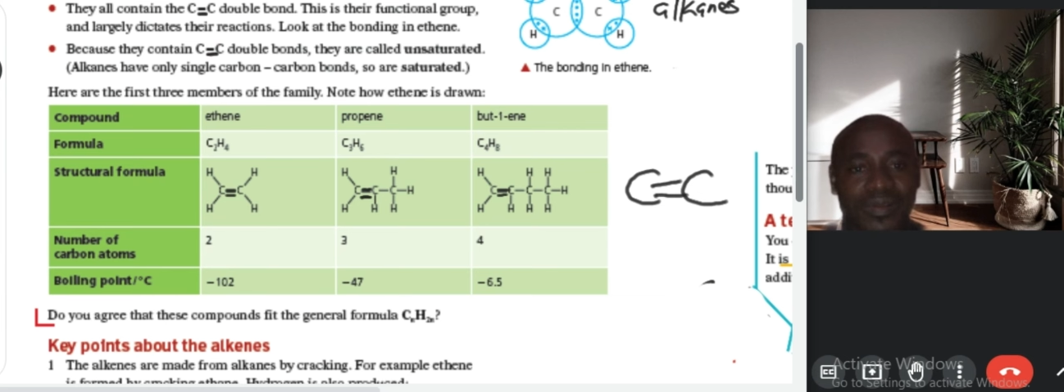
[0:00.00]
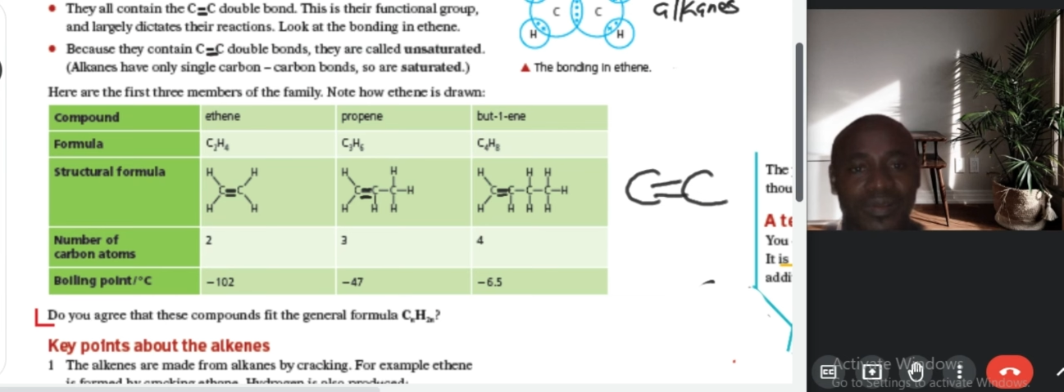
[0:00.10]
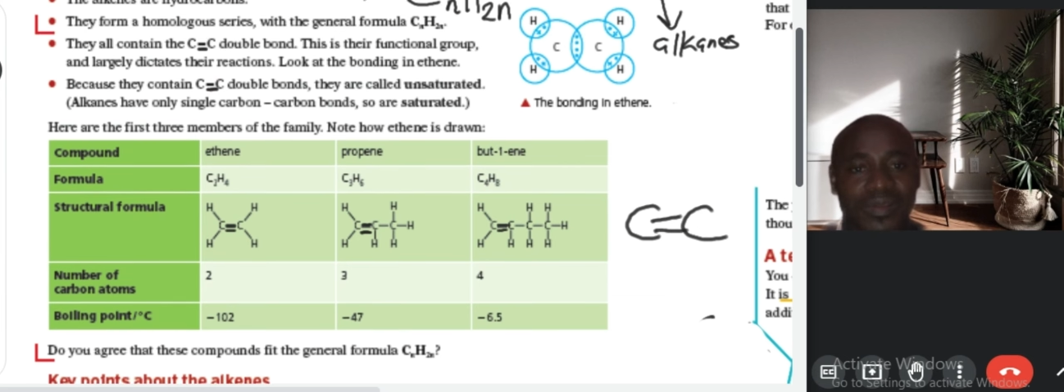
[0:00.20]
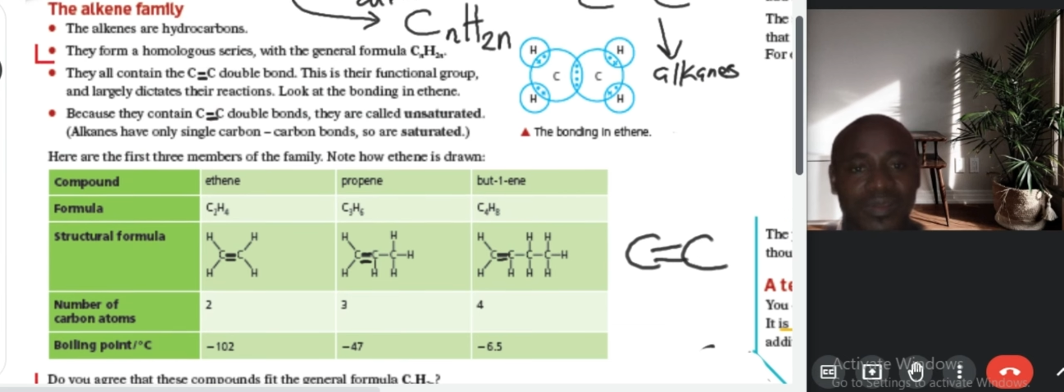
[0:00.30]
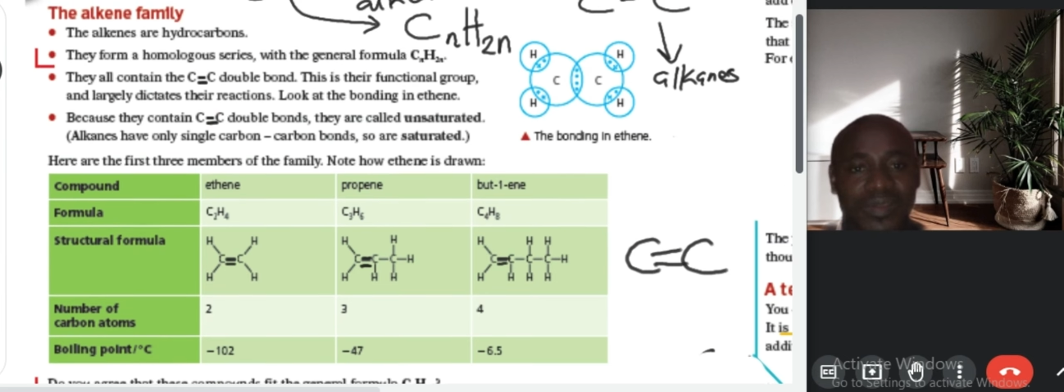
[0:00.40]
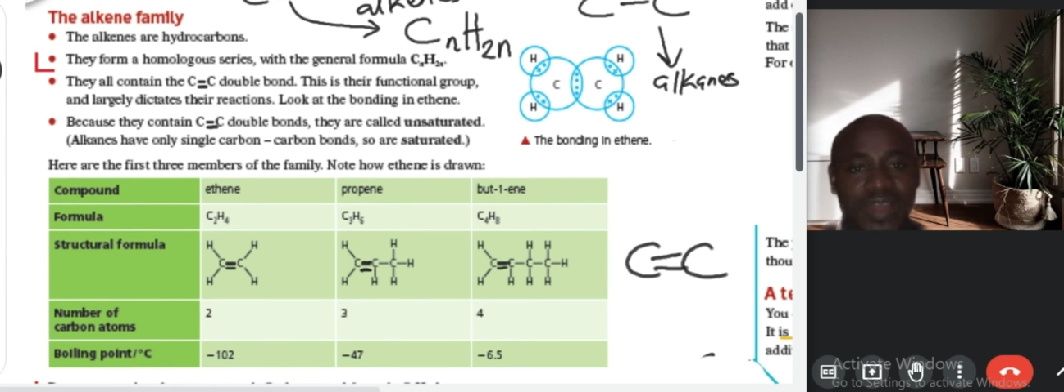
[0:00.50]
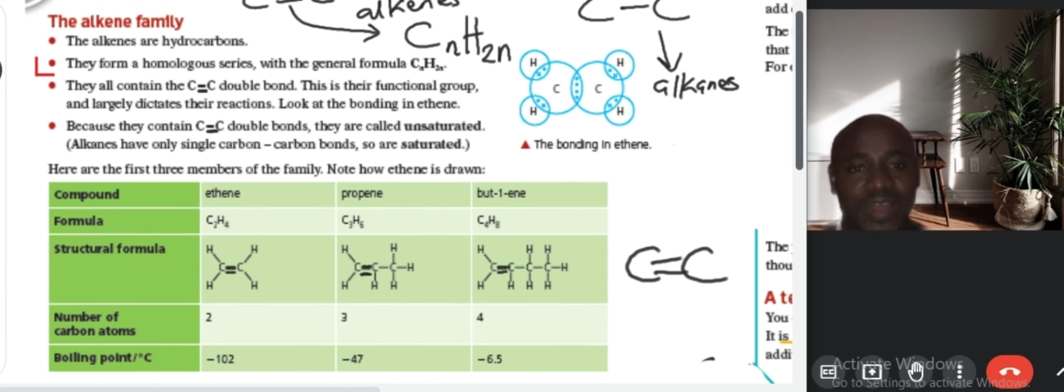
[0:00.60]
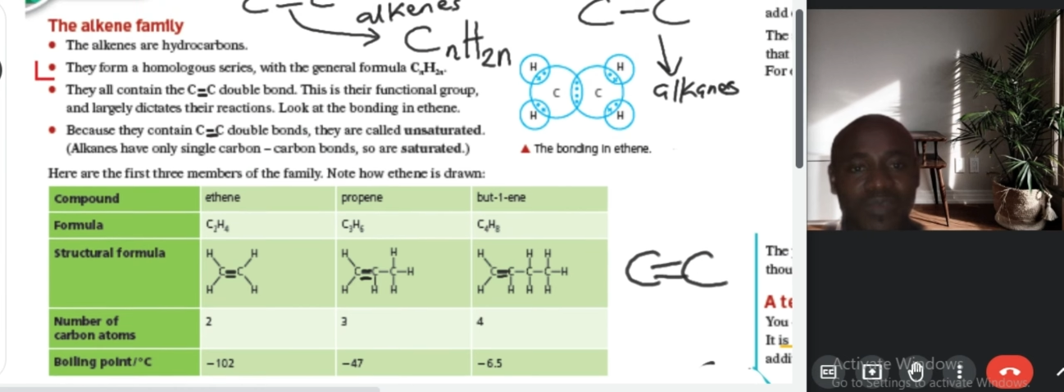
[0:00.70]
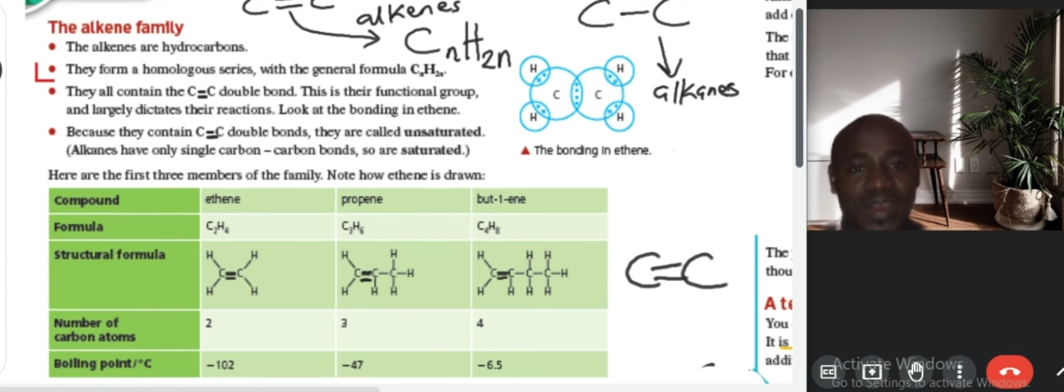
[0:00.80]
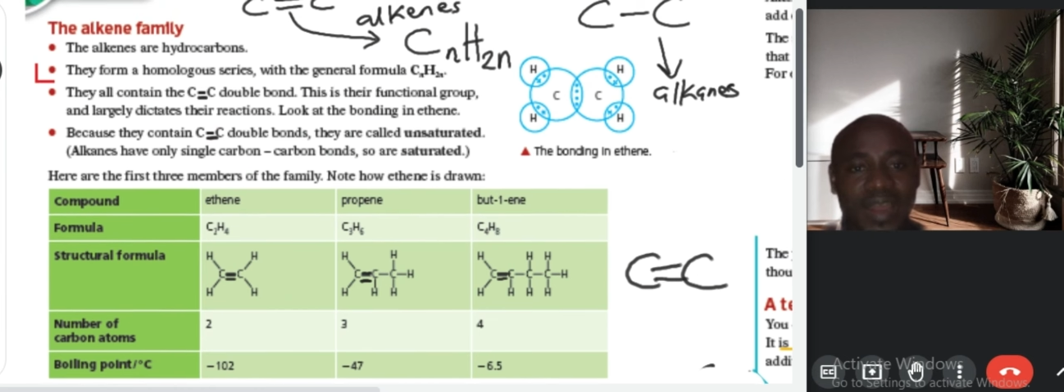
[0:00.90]
So that's why it
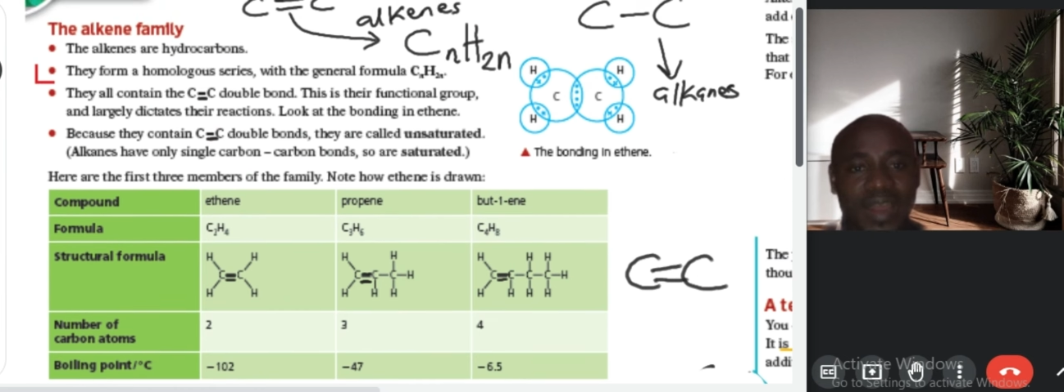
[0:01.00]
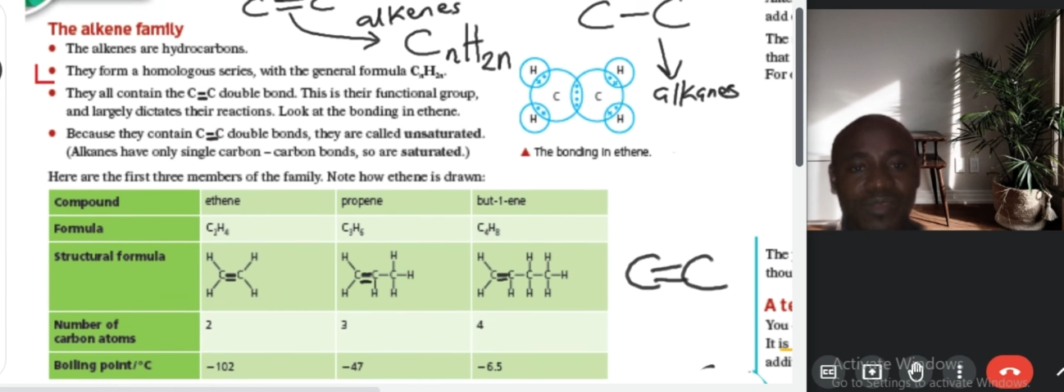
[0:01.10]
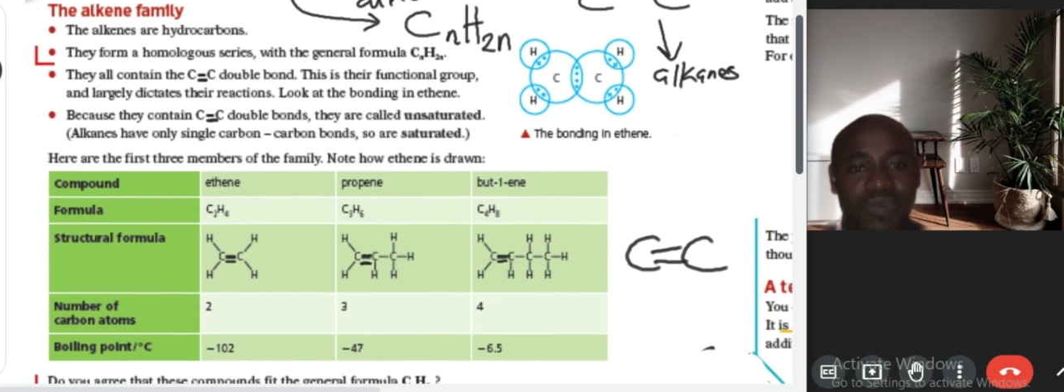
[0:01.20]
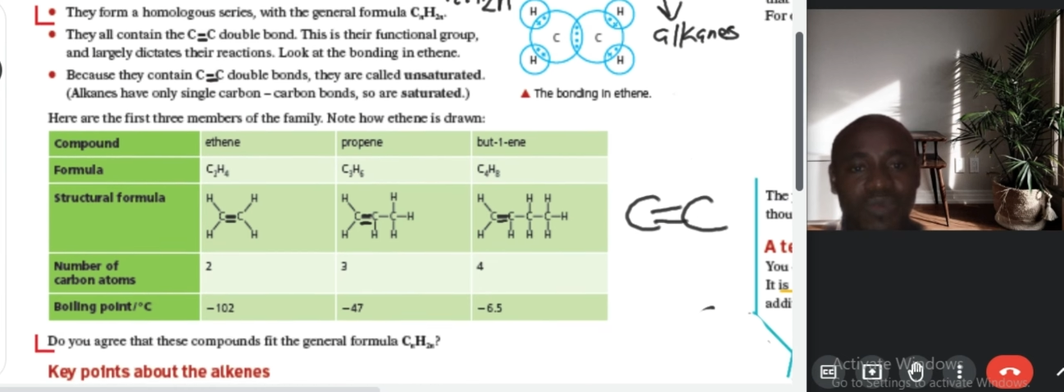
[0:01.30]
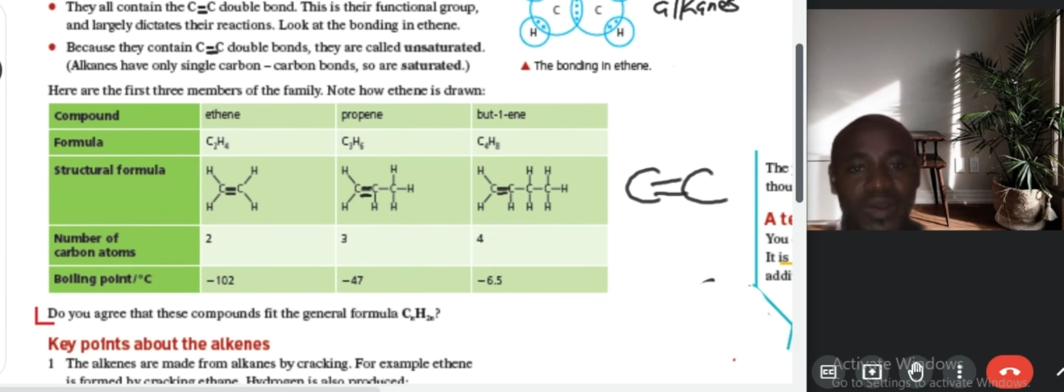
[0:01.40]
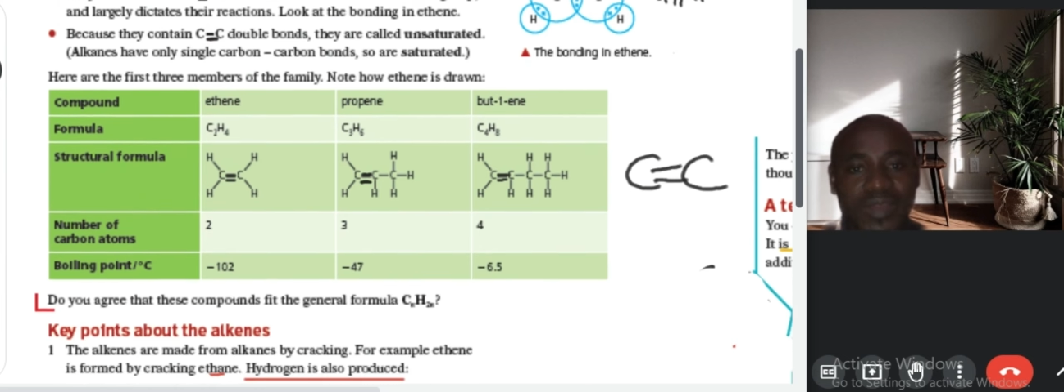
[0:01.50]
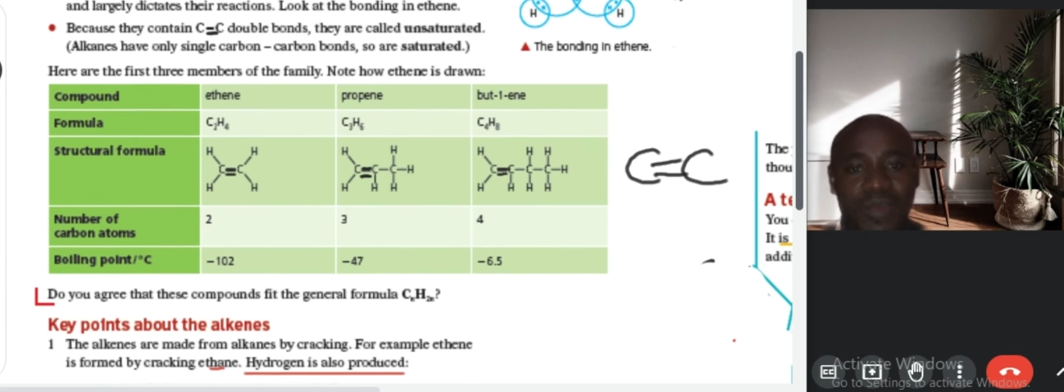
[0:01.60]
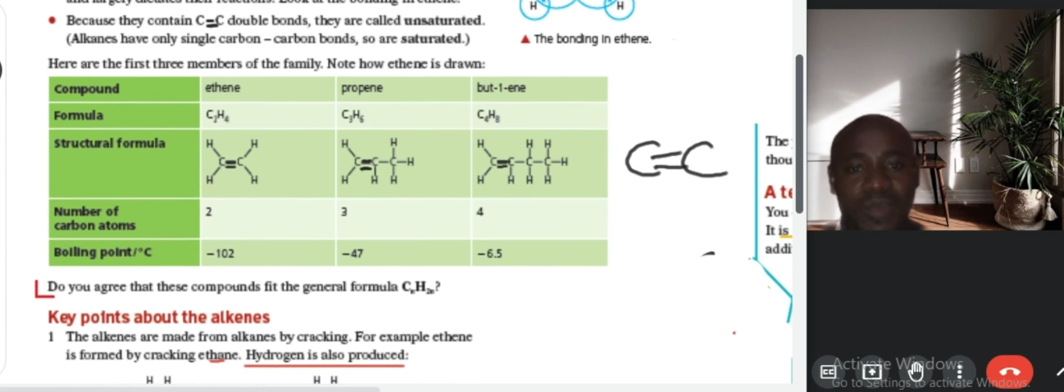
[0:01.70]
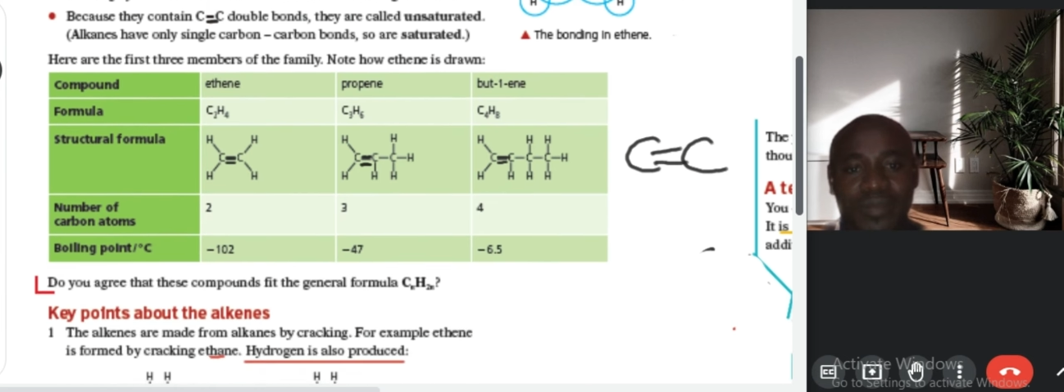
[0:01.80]
can't work that way.